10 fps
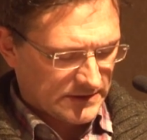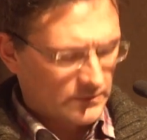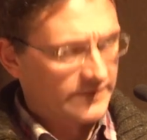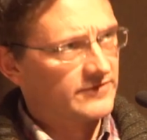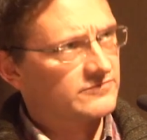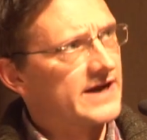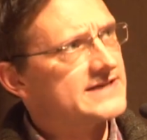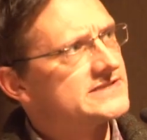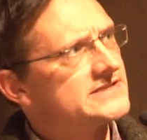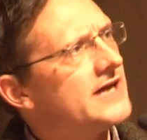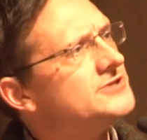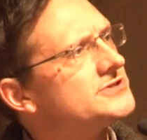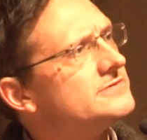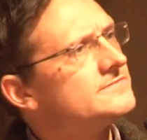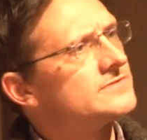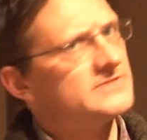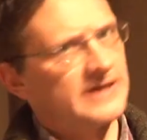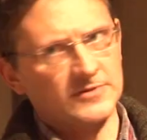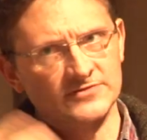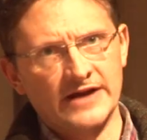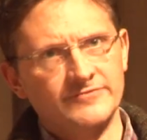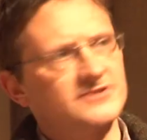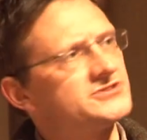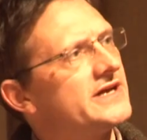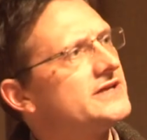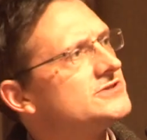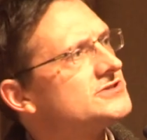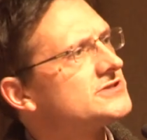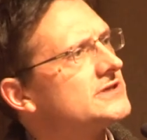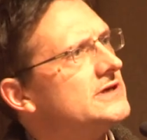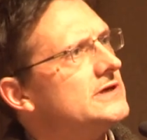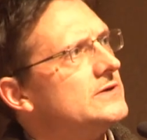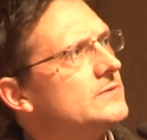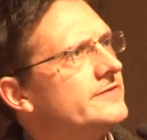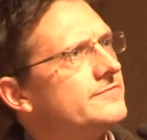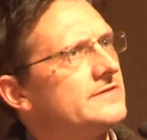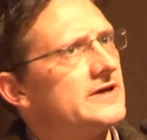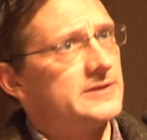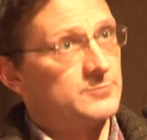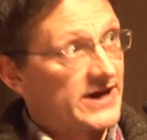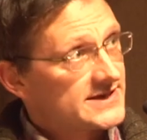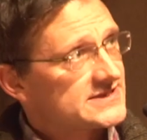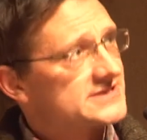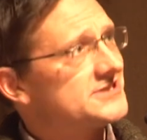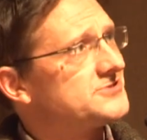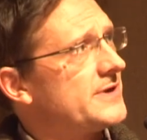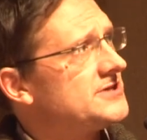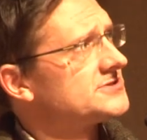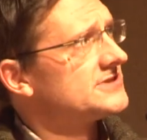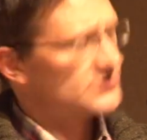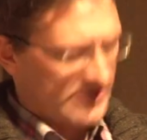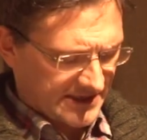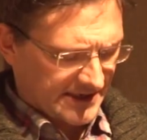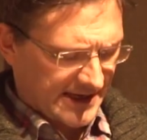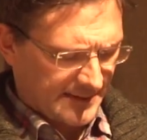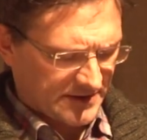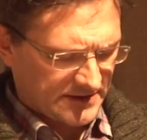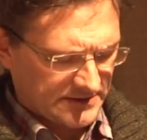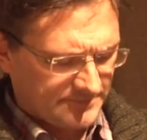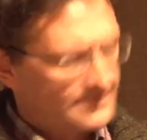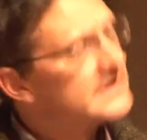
We've a rise in tension from demographic change. We've the Brexit situation, a strike of capital.